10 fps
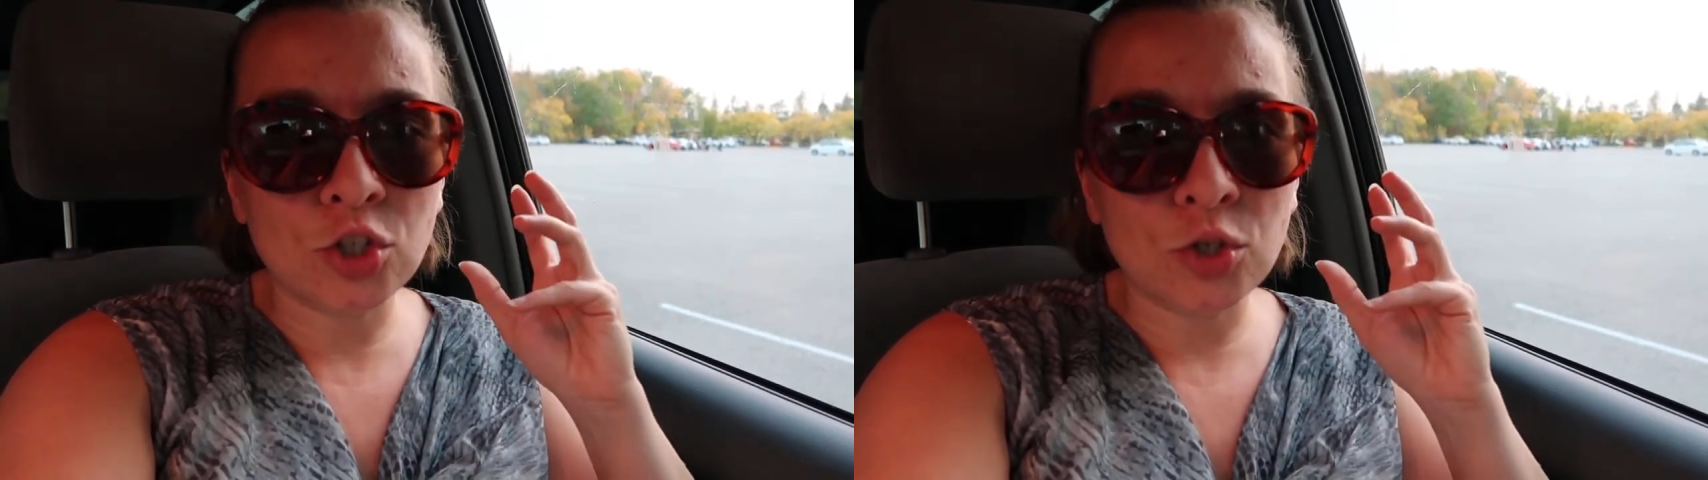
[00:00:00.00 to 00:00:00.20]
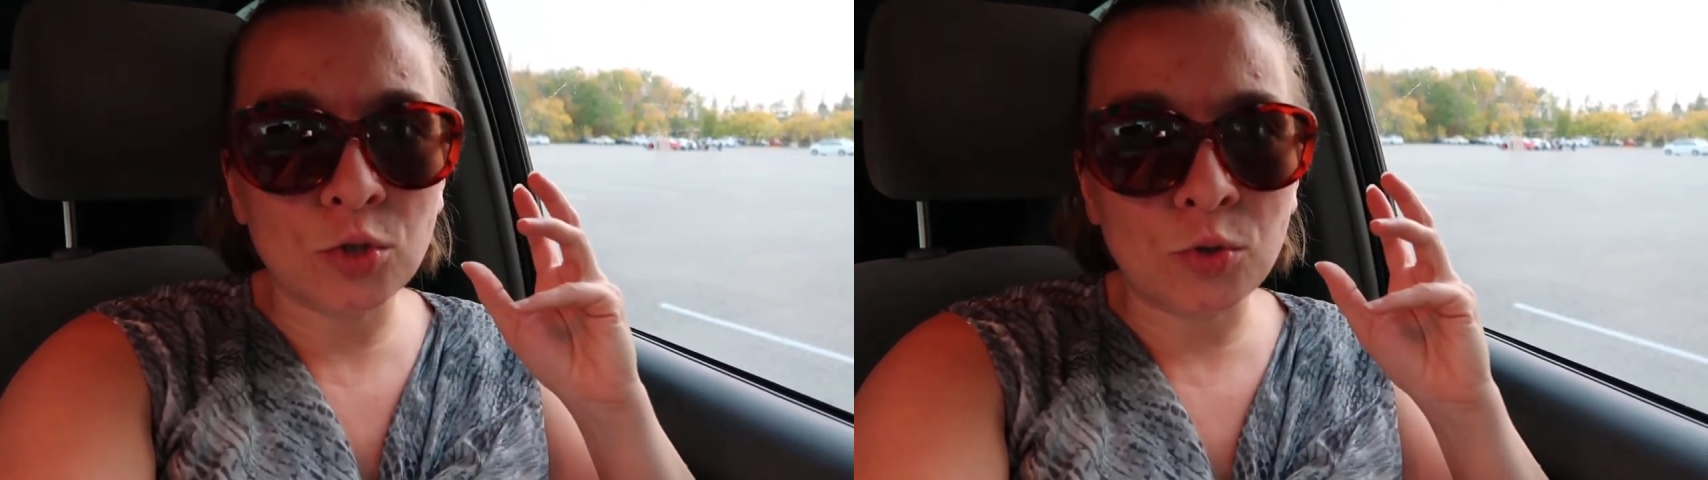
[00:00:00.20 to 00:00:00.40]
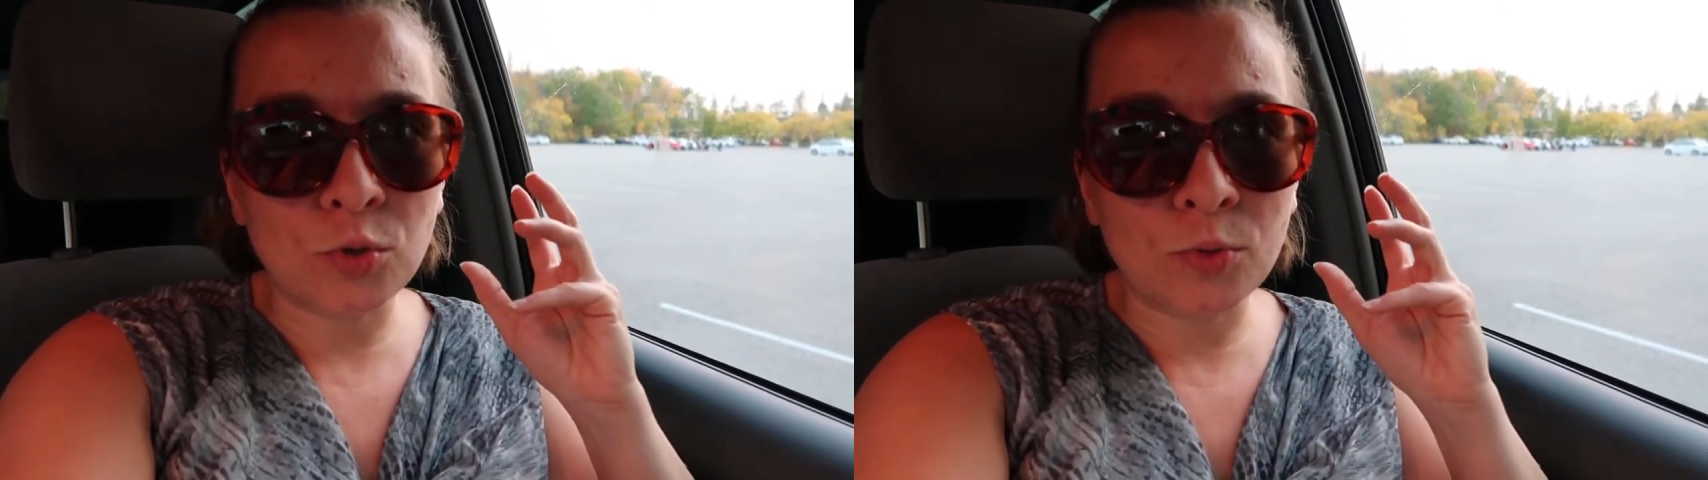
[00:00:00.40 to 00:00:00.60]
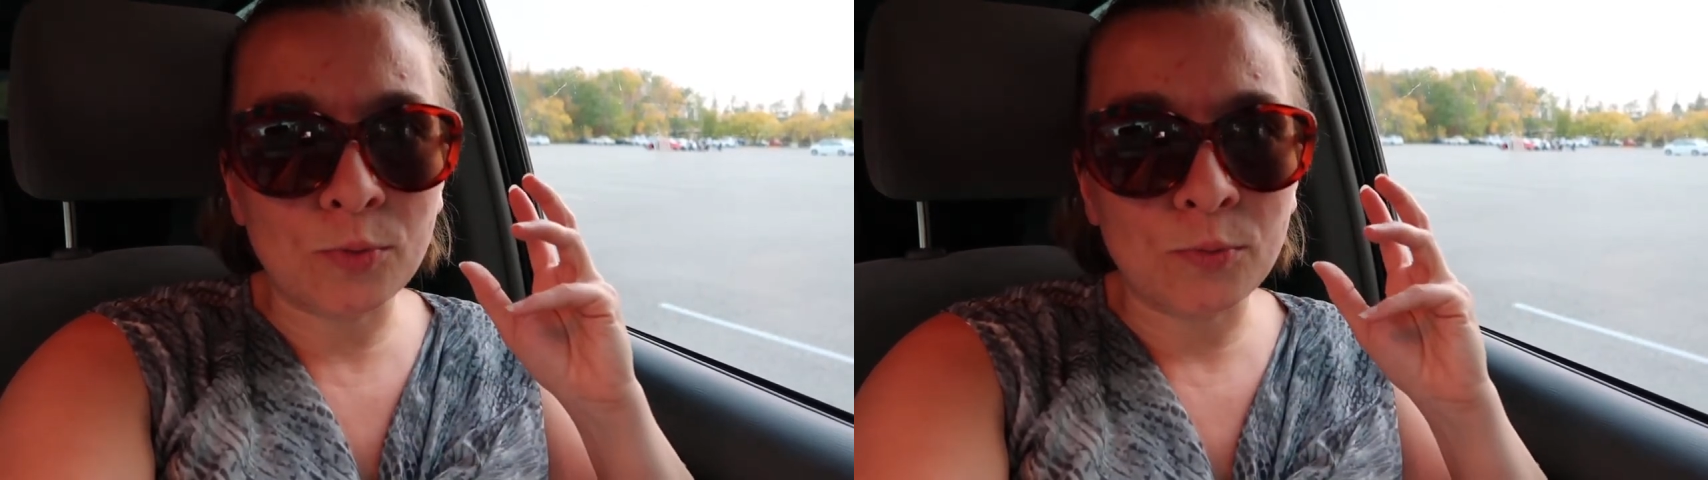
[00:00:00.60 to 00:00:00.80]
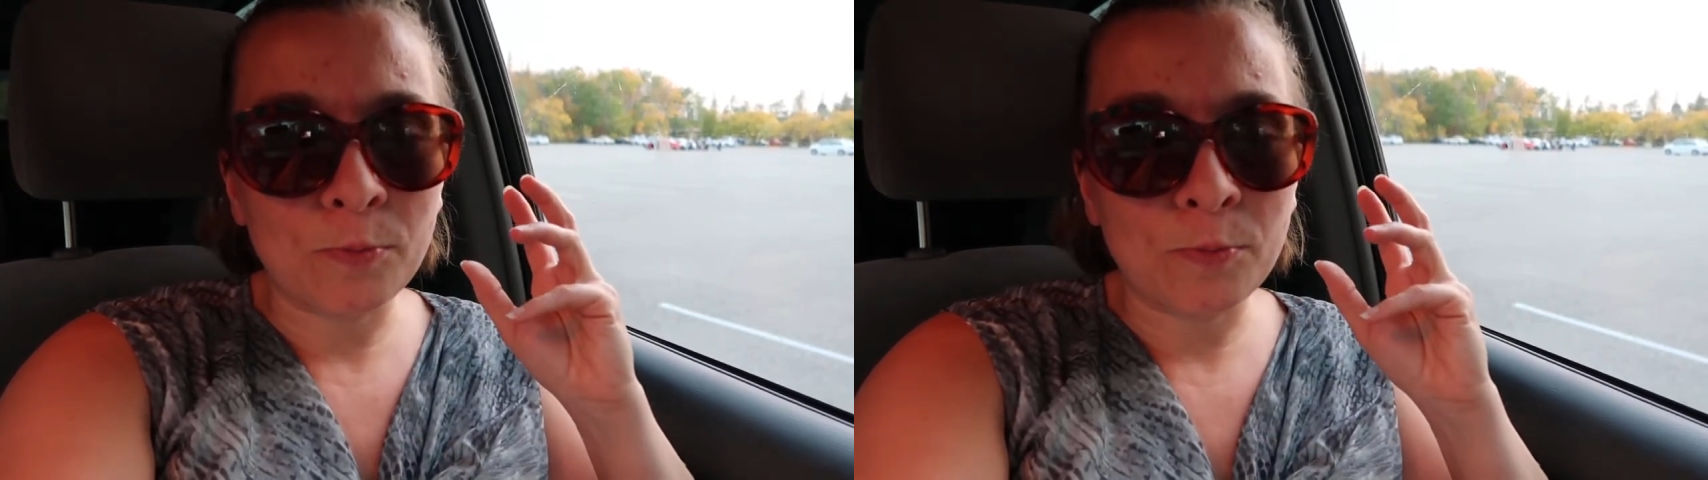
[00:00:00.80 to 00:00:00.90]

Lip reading: to